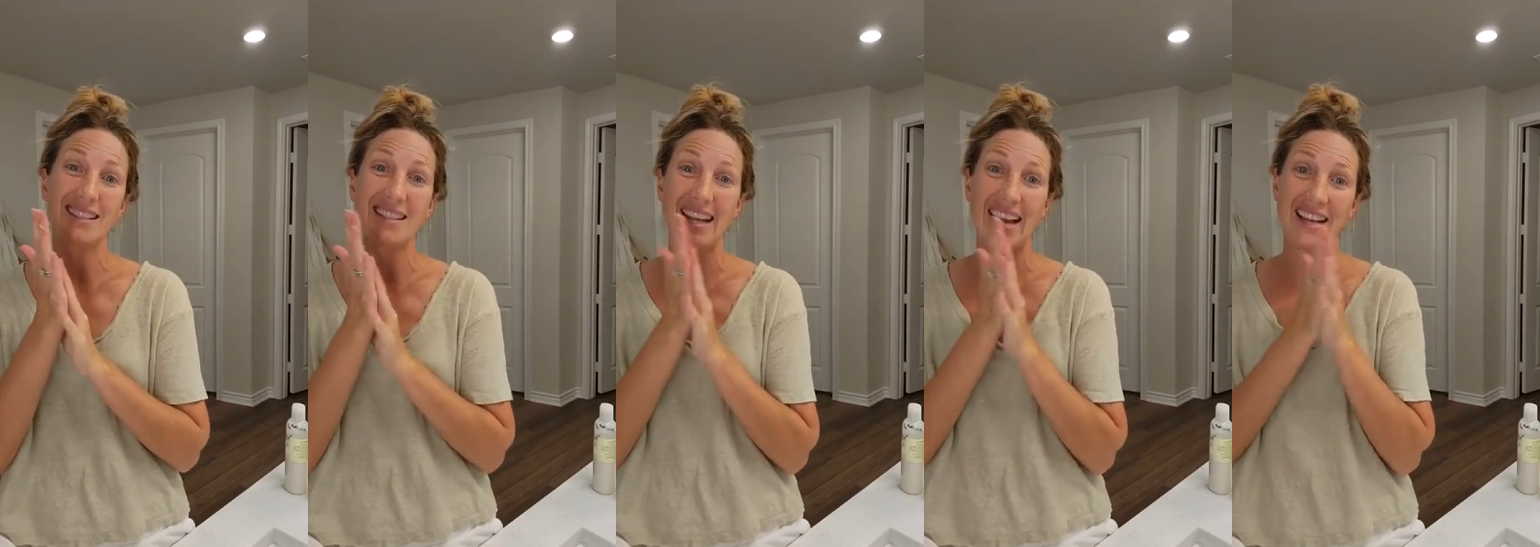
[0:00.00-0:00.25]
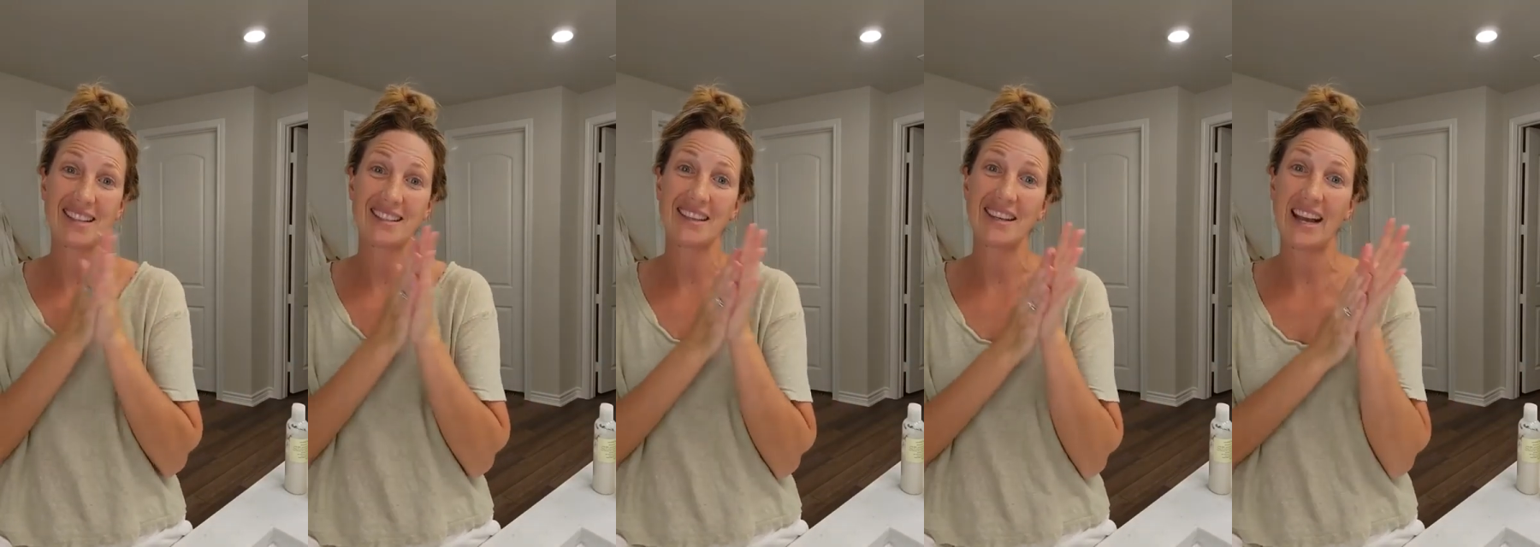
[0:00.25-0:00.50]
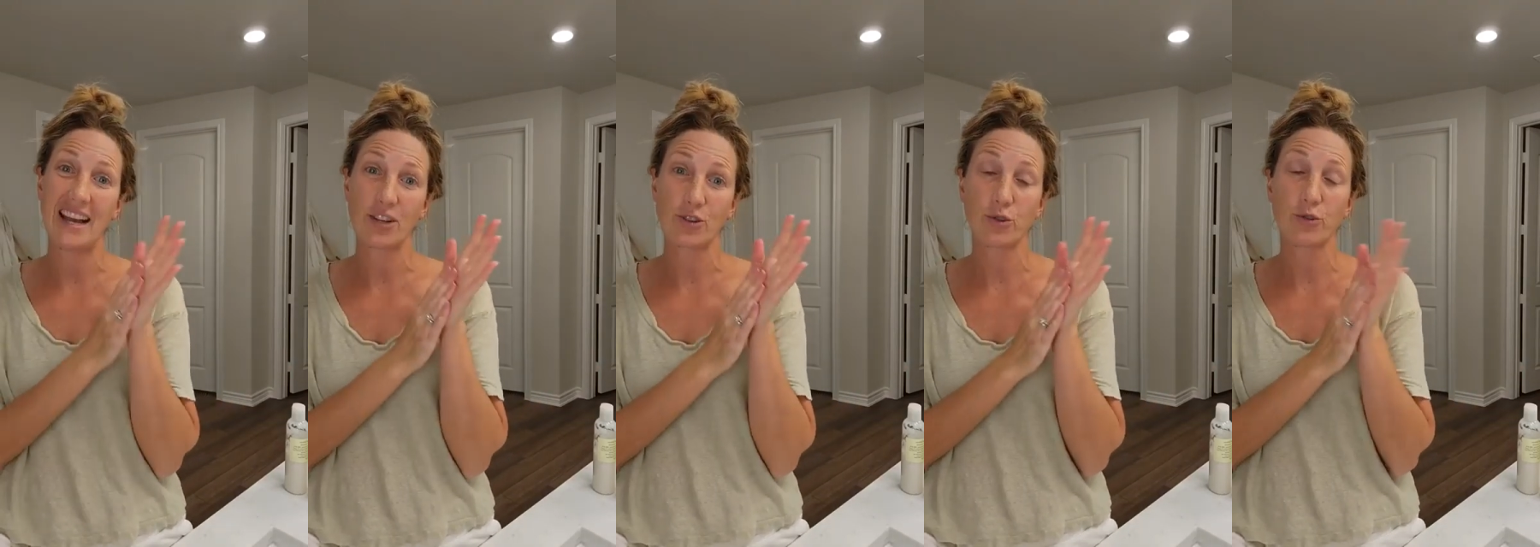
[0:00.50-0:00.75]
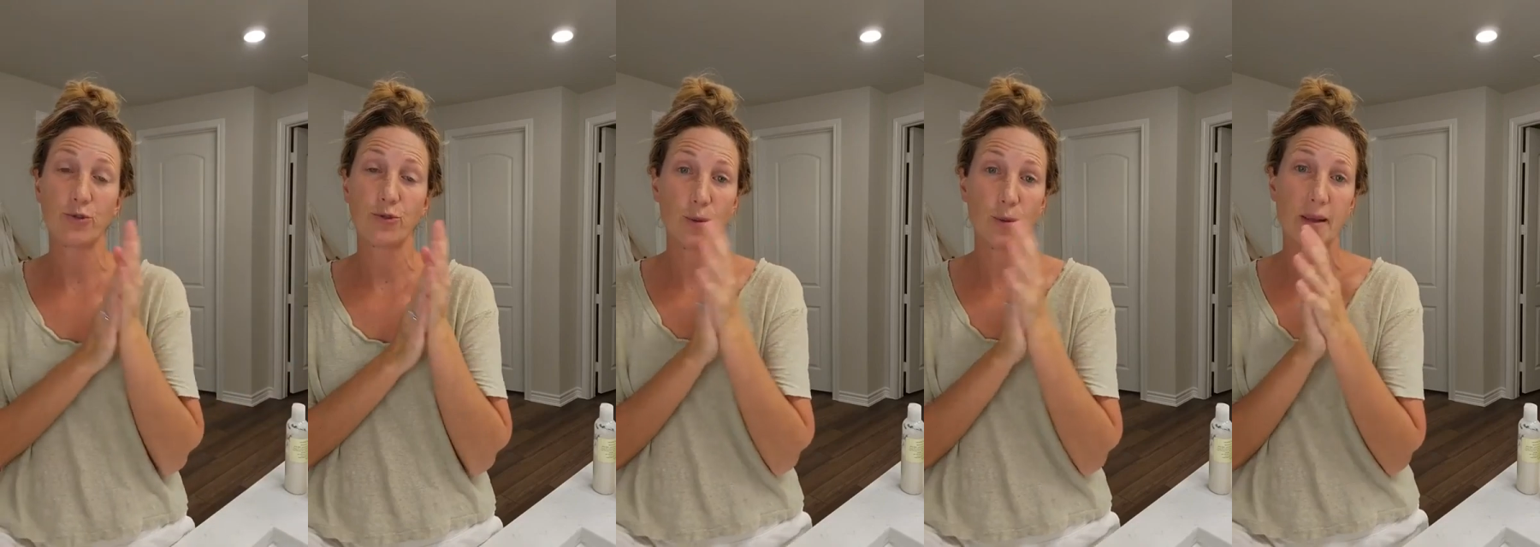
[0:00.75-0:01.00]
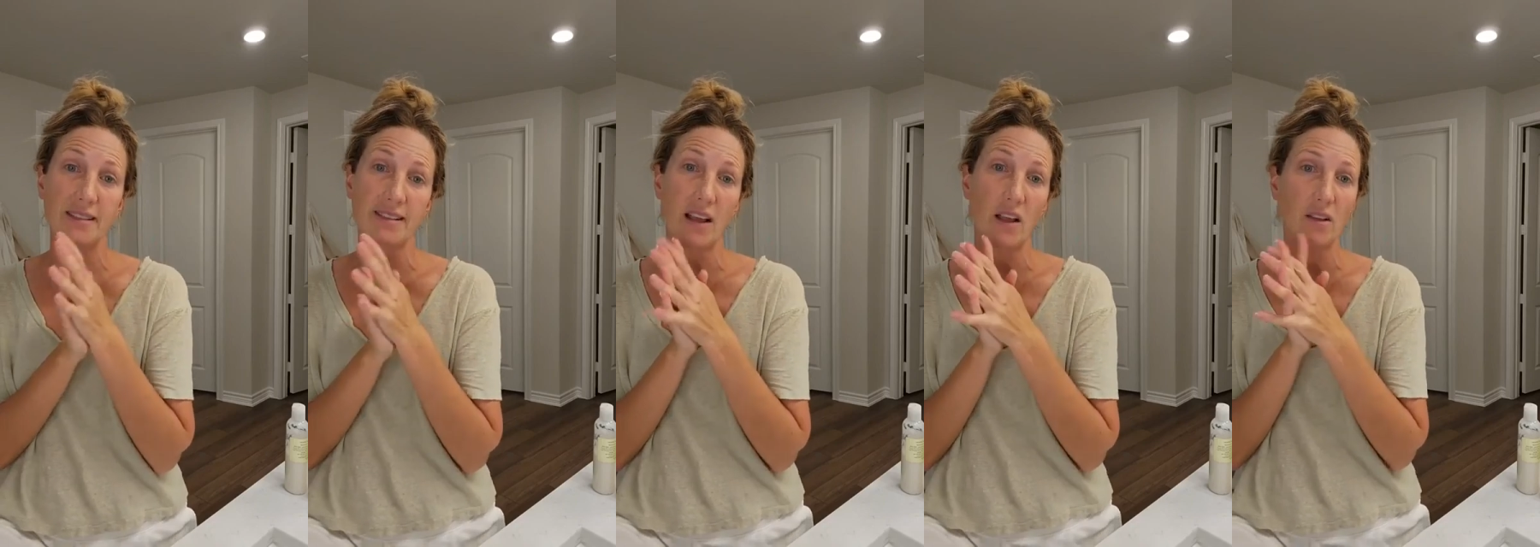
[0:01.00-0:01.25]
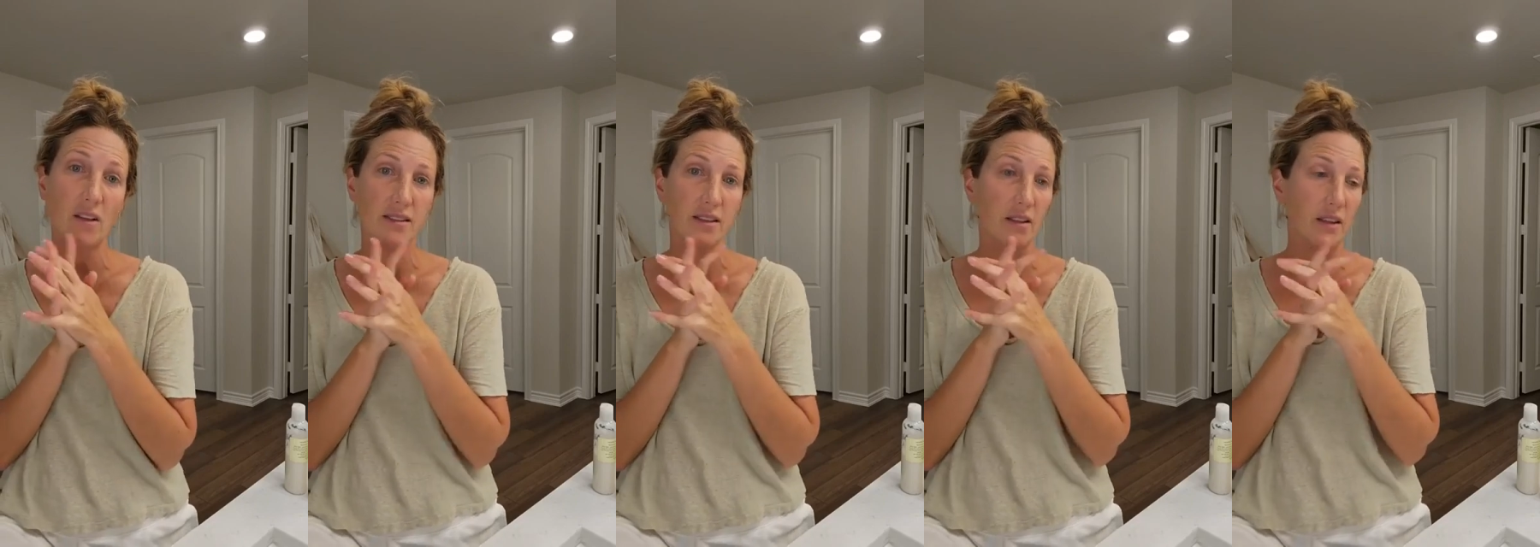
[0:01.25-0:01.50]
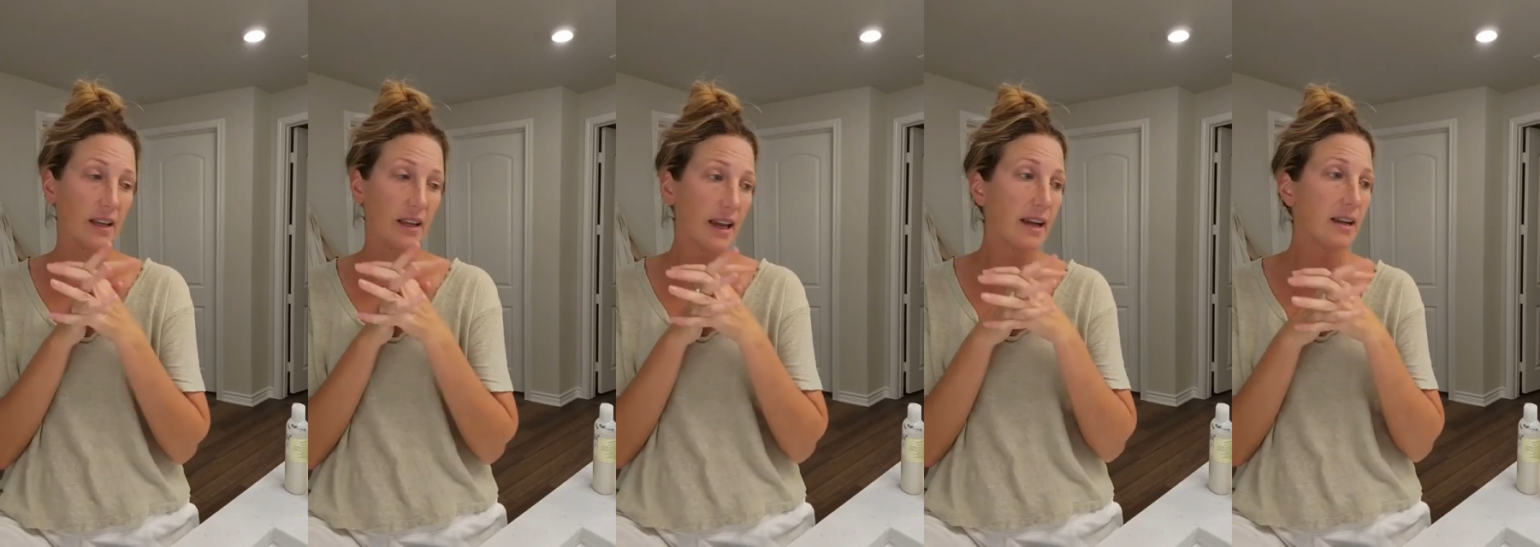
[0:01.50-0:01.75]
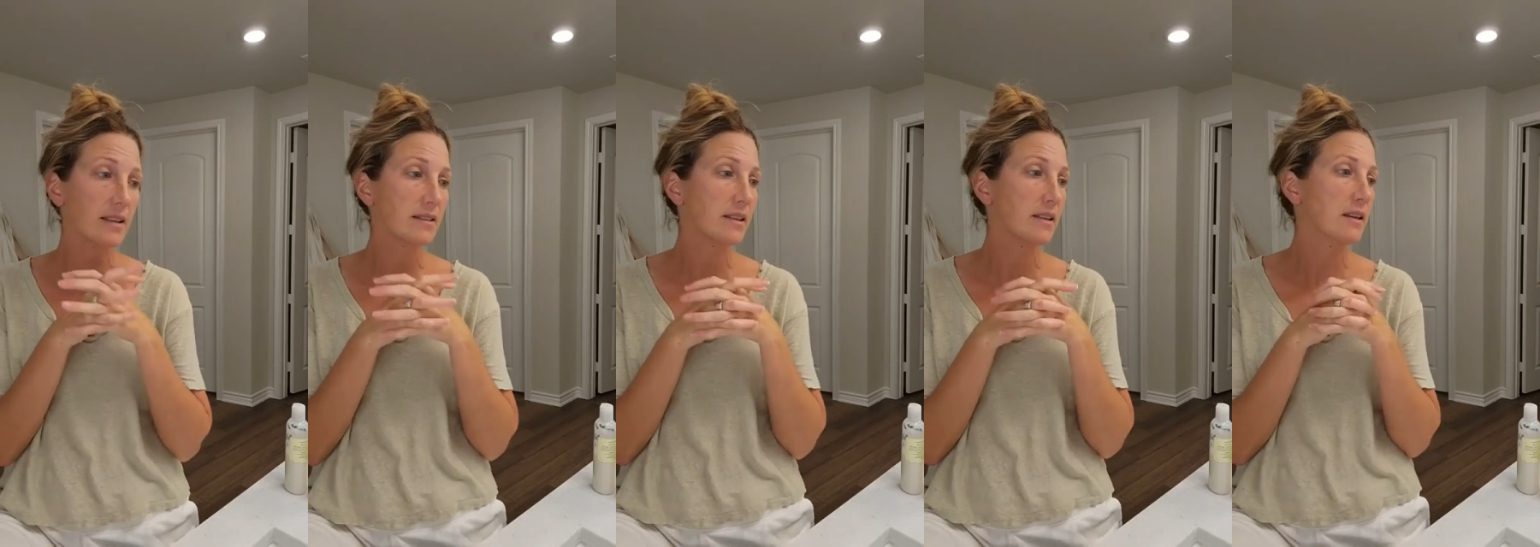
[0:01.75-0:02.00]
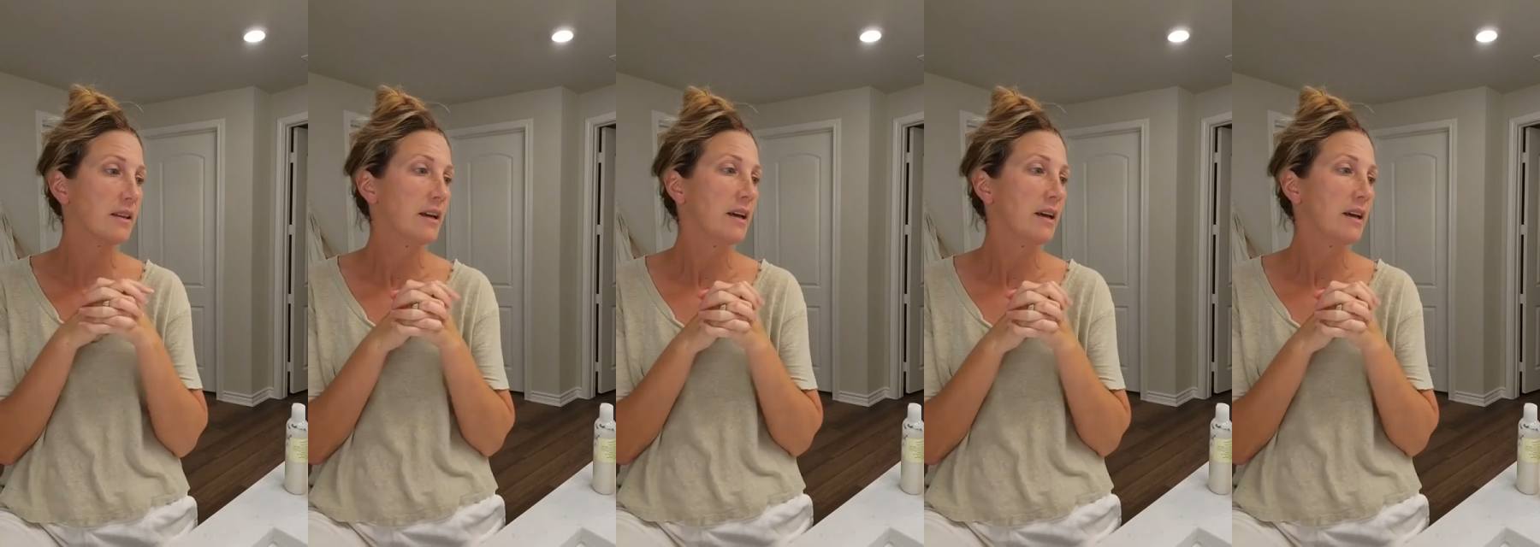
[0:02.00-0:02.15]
has a natural forming salicylic acid,